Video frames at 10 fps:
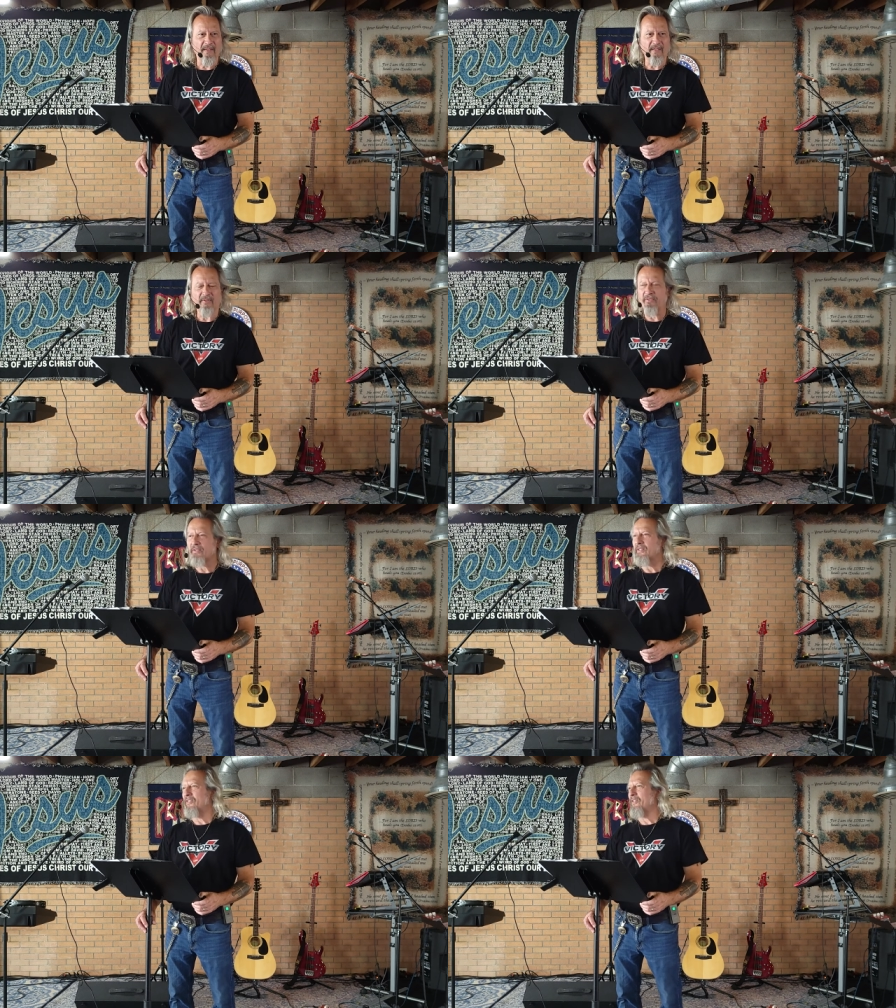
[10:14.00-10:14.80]
you know, they're
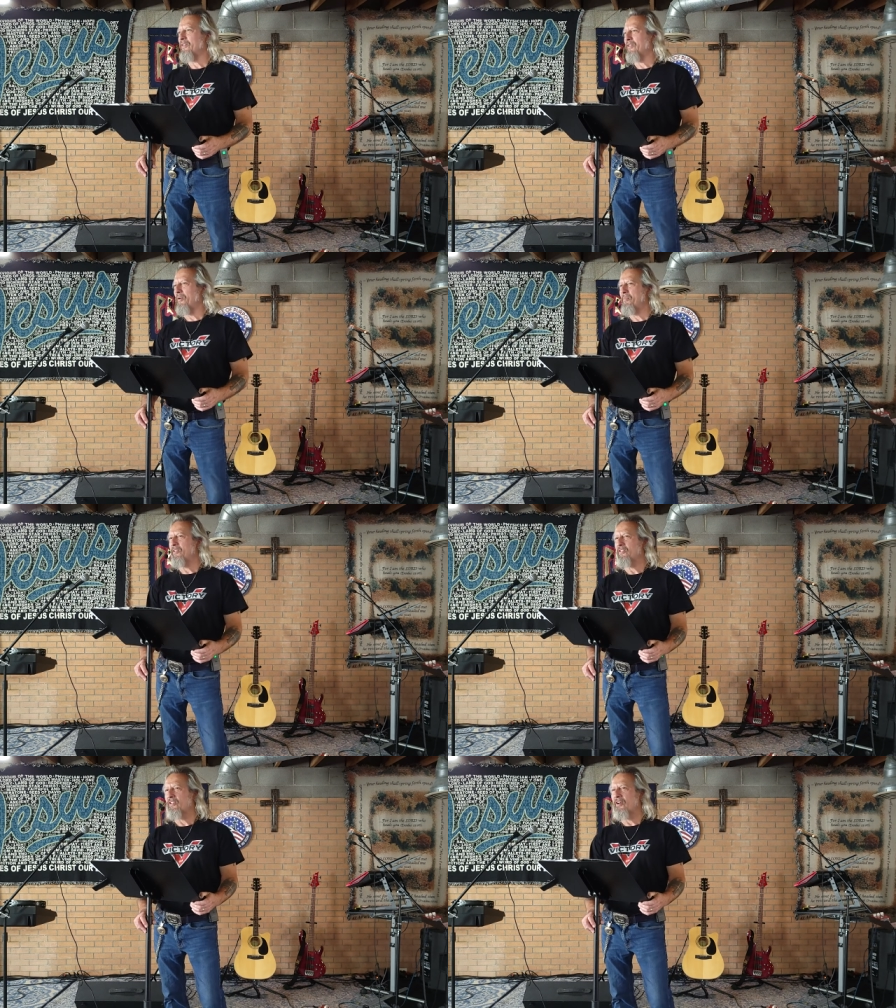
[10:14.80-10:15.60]
going to start
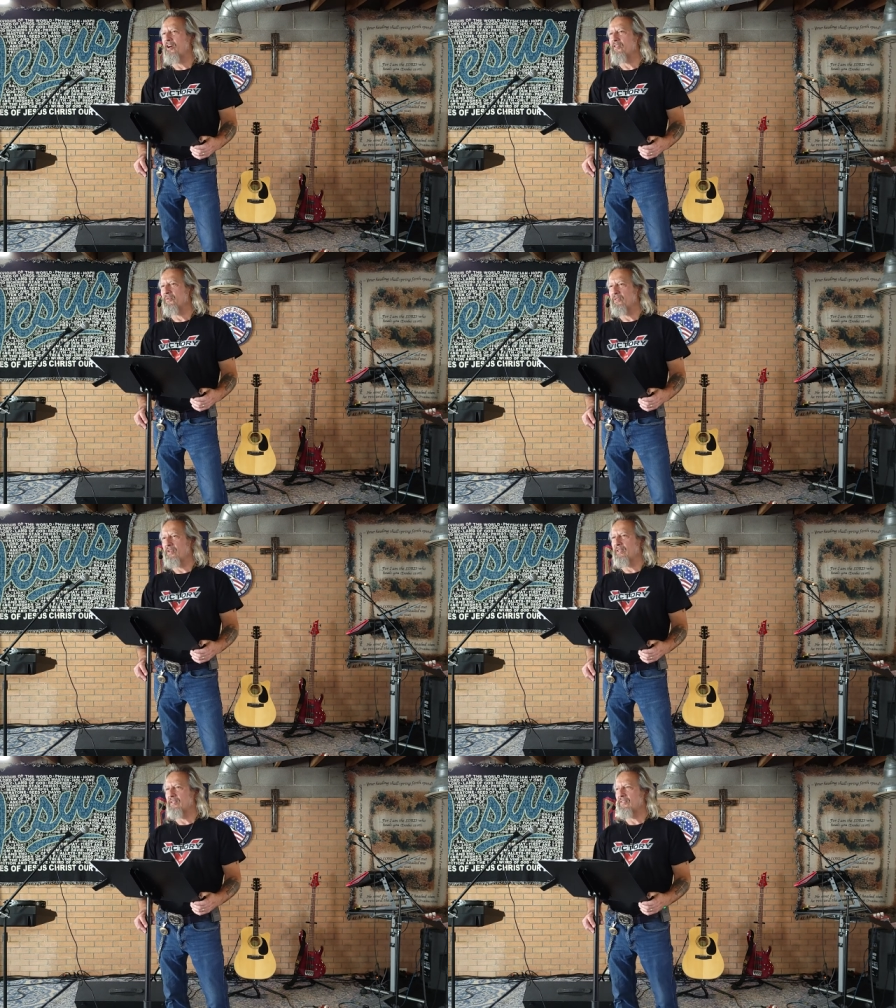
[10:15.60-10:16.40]
coming to other
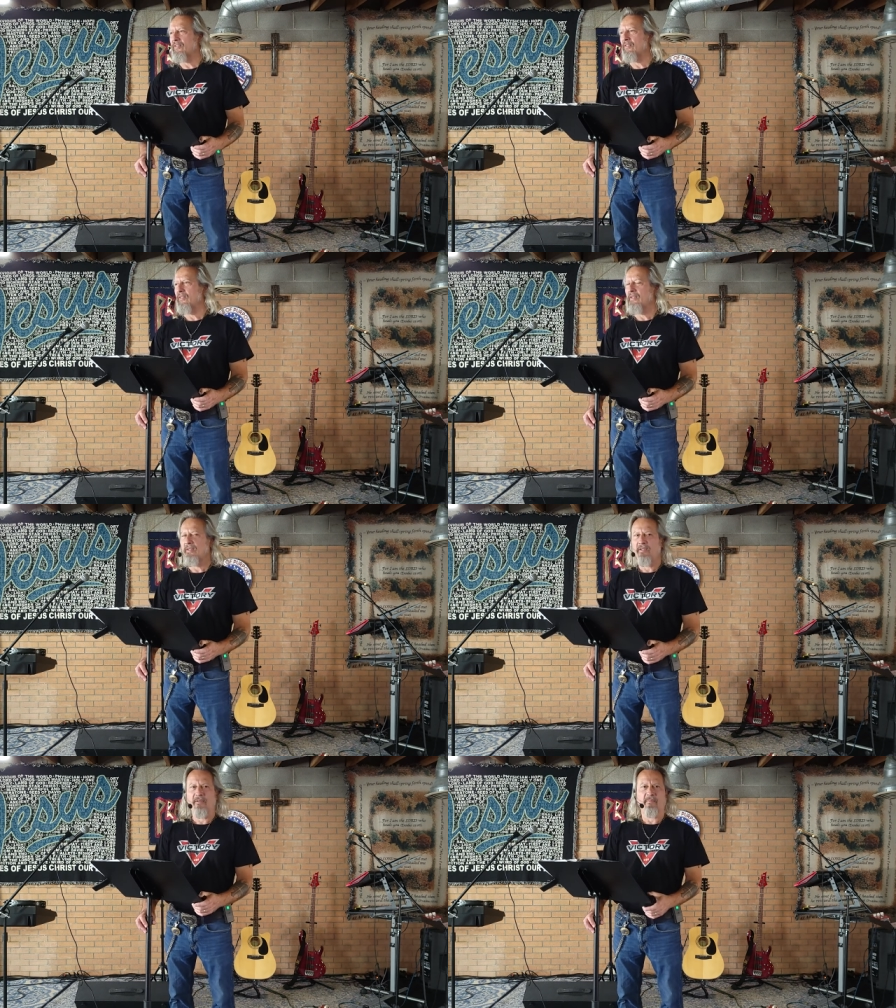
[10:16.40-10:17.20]
things,
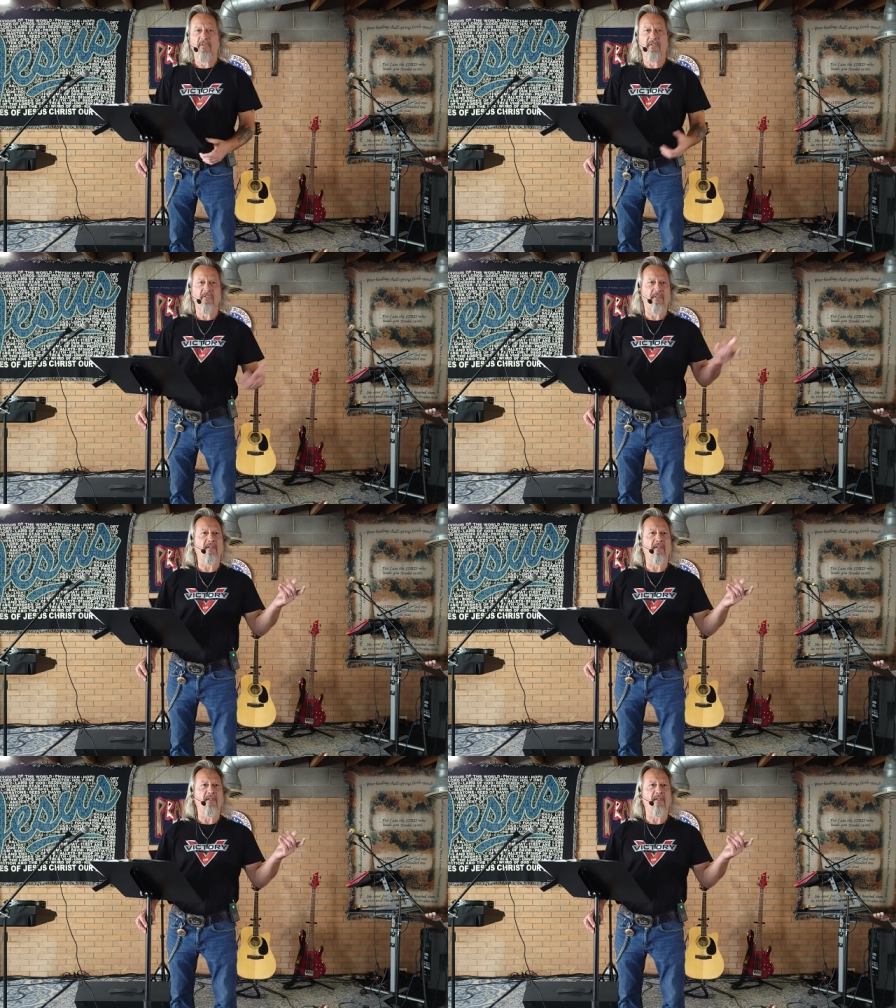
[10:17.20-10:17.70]
but it's a